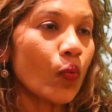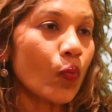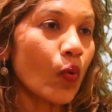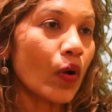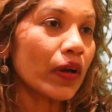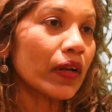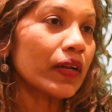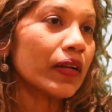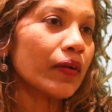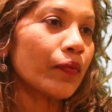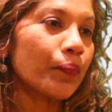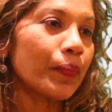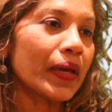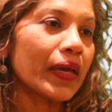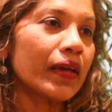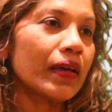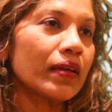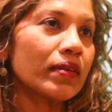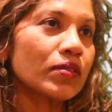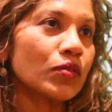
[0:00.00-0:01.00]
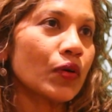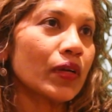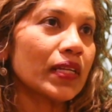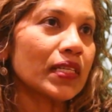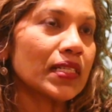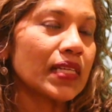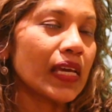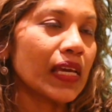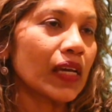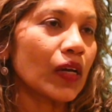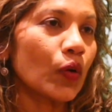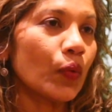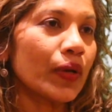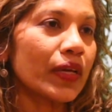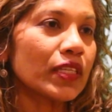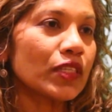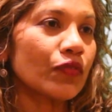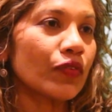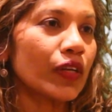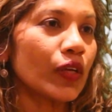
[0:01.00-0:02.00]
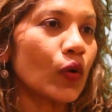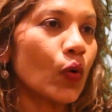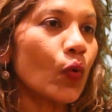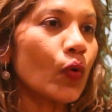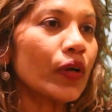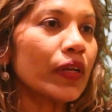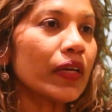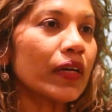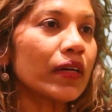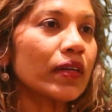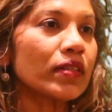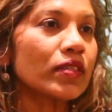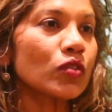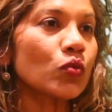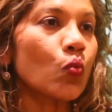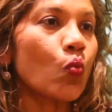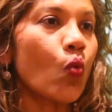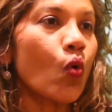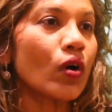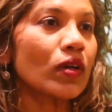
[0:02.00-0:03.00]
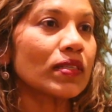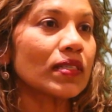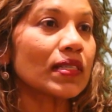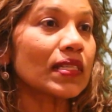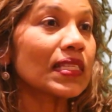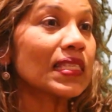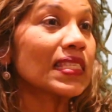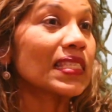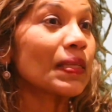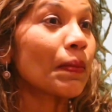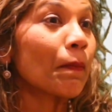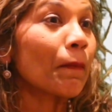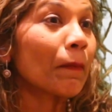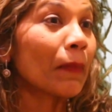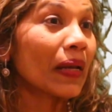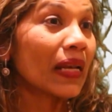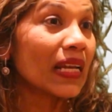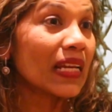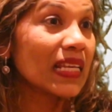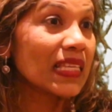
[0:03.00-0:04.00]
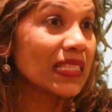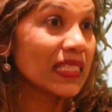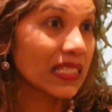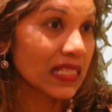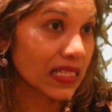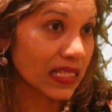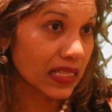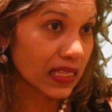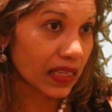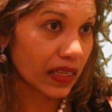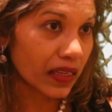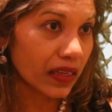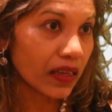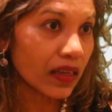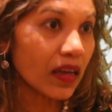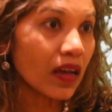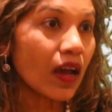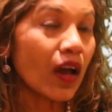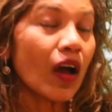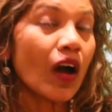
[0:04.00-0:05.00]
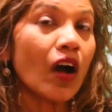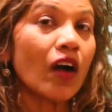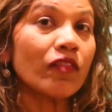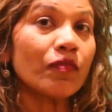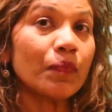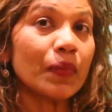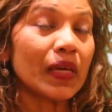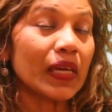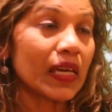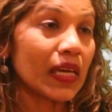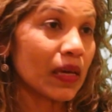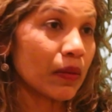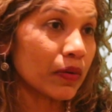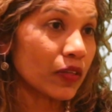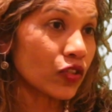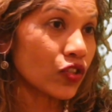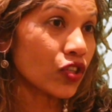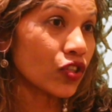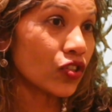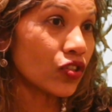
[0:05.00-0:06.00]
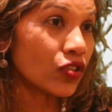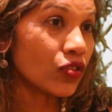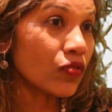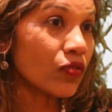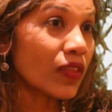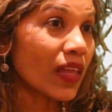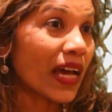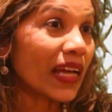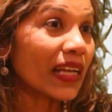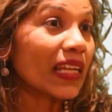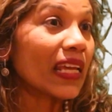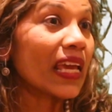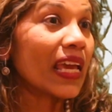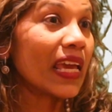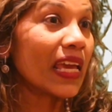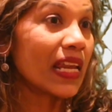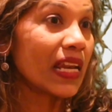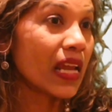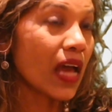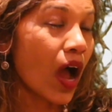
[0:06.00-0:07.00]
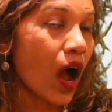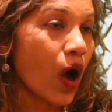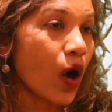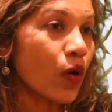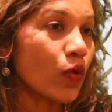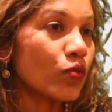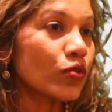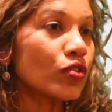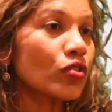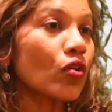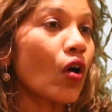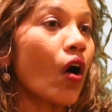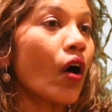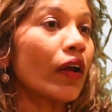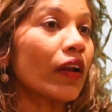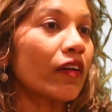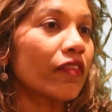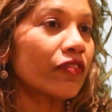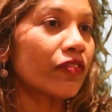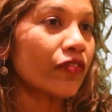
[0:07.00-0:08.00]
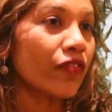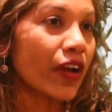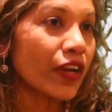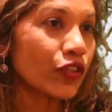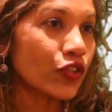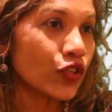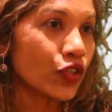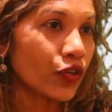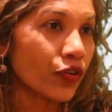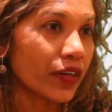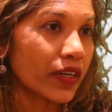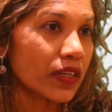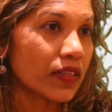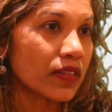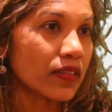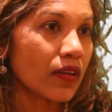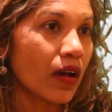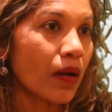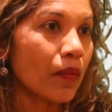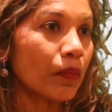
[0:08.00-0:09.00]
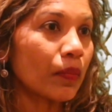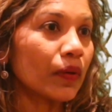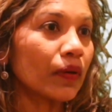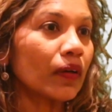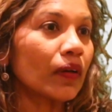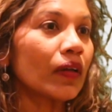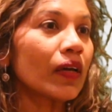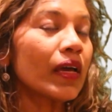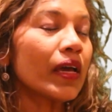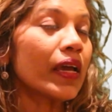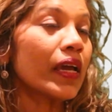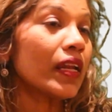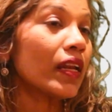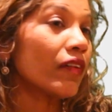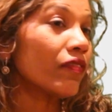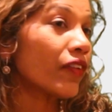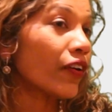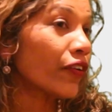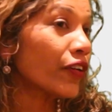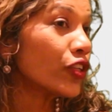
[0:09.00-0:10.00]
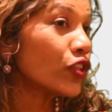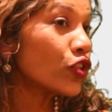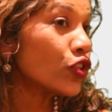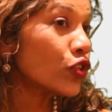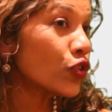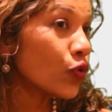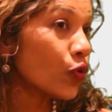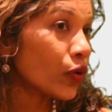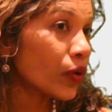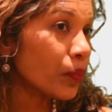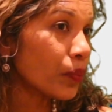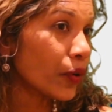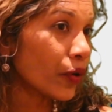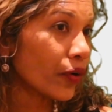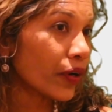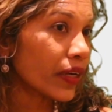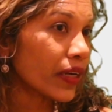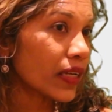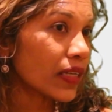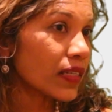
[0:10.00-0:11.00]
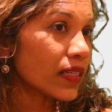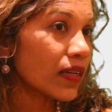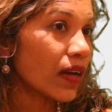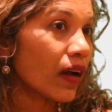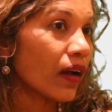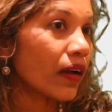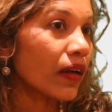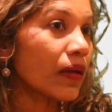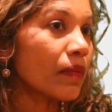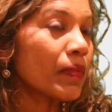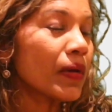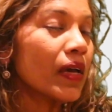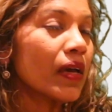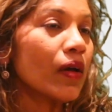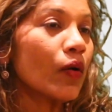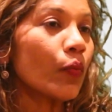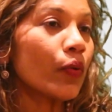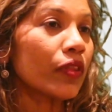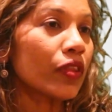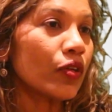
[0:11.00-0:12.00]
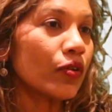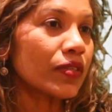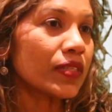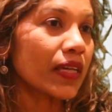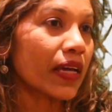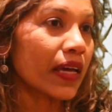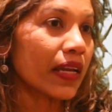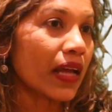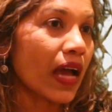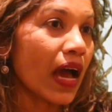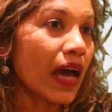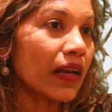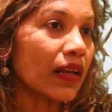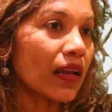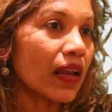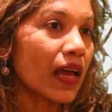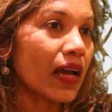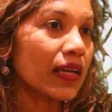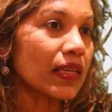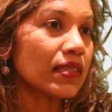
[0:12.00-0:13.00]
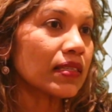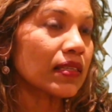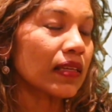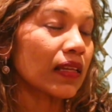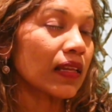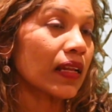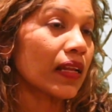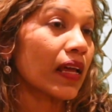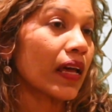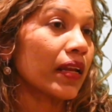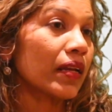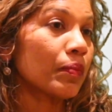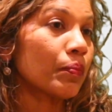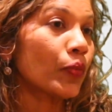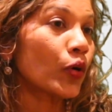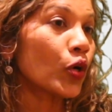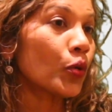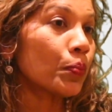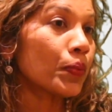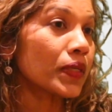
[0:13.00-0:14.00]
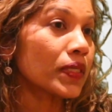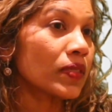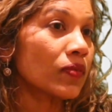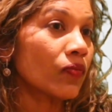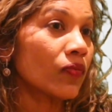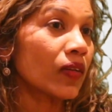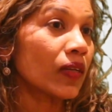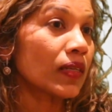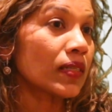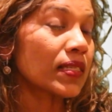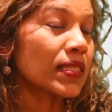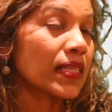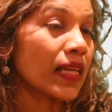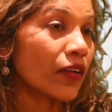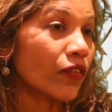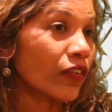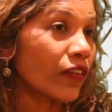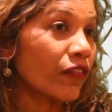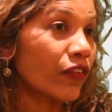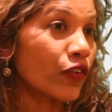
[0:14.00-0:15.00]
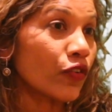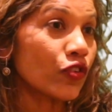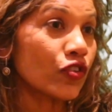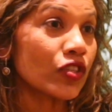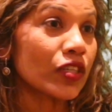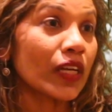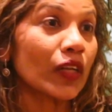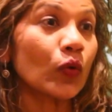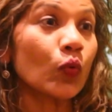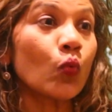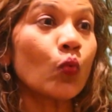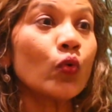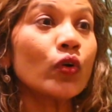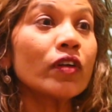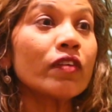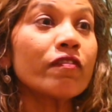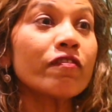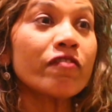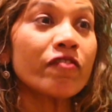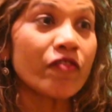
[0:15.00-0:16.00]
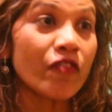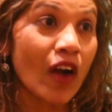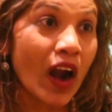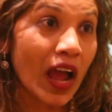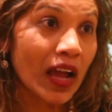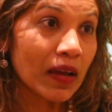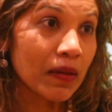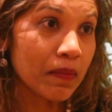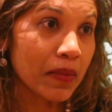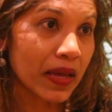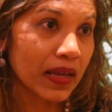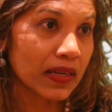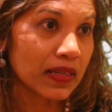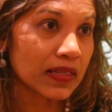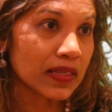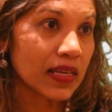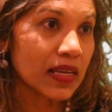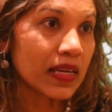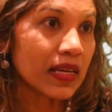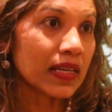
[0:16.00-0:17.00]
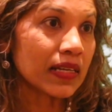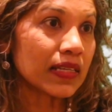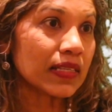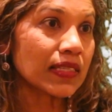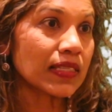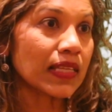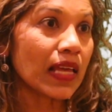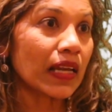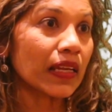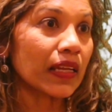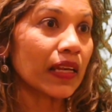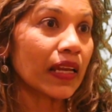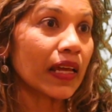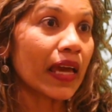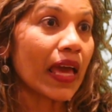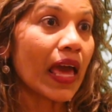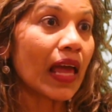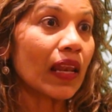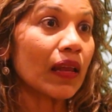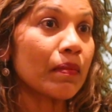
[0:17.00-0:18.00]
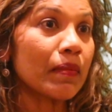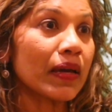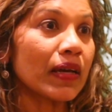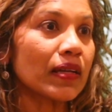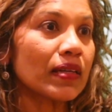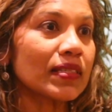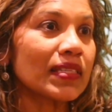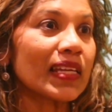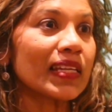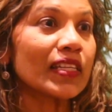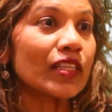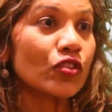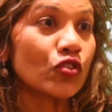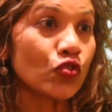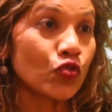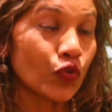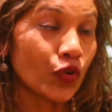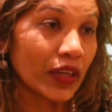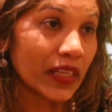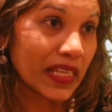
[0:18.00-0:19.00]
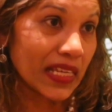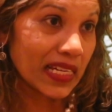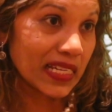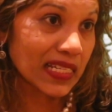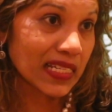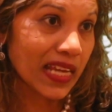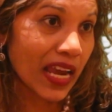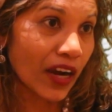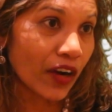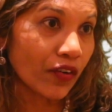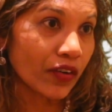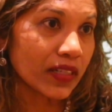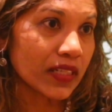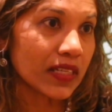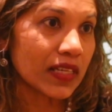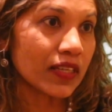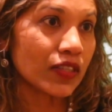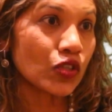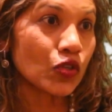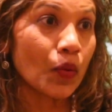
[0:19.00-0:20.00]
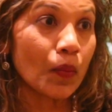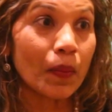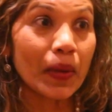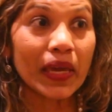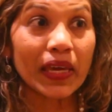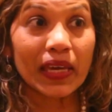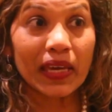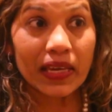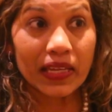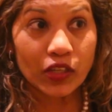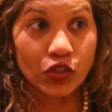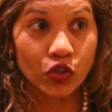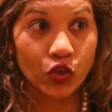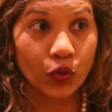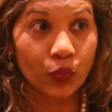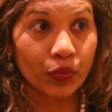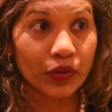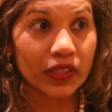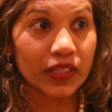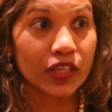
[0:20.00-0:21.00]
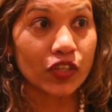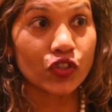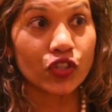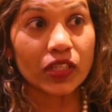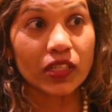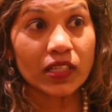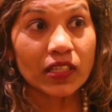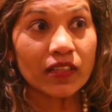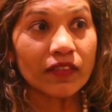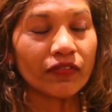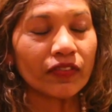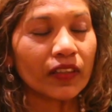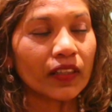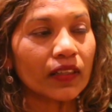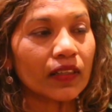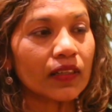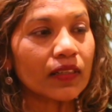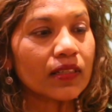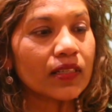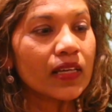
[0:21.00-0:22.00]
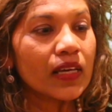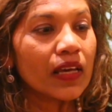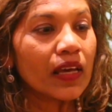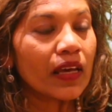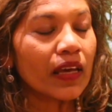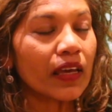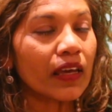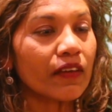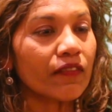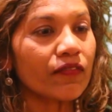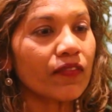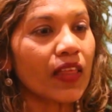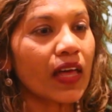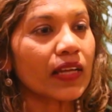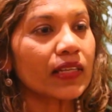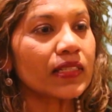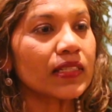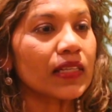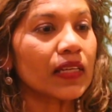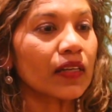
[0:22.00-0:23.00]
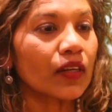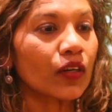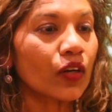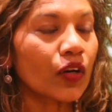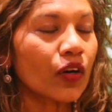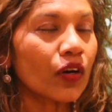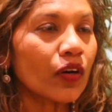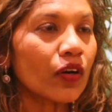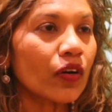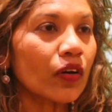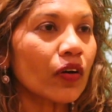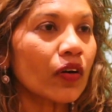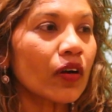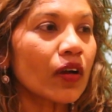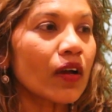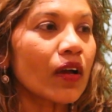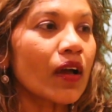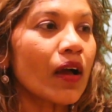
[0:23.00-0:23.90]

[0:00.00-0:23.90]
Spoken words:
One of the big sort of takeaways for the audience was the simplicity of being able to do that in-house on a fresh urine sample in a very short period of time with using an analyzer that had a purpose-filled centrifuge that wouldn't fragment the cellular elements and destroy the integrity, so making interpretation difficult if that did occur.